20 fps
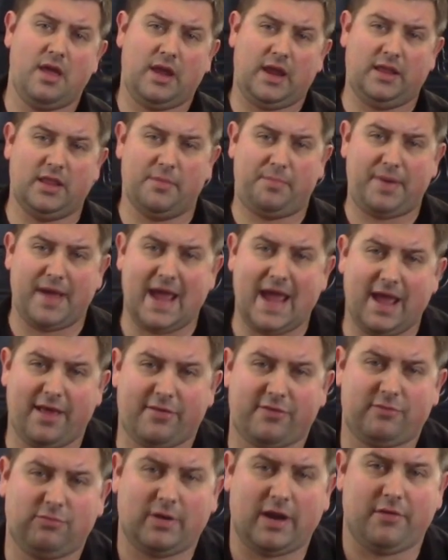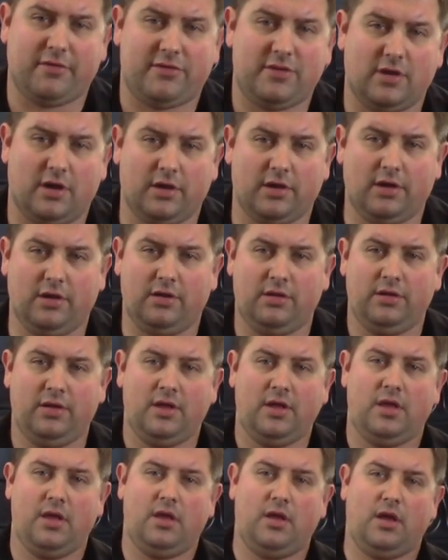In the past, when I was younger,
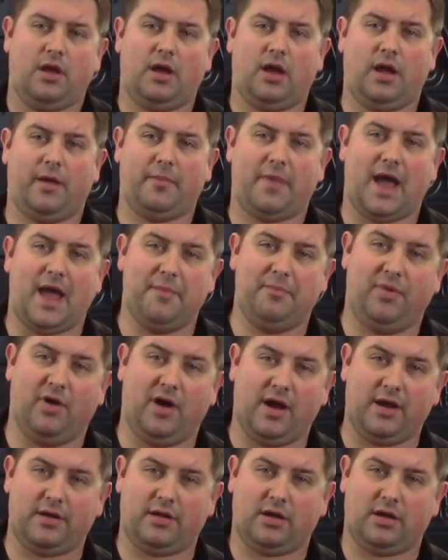I bought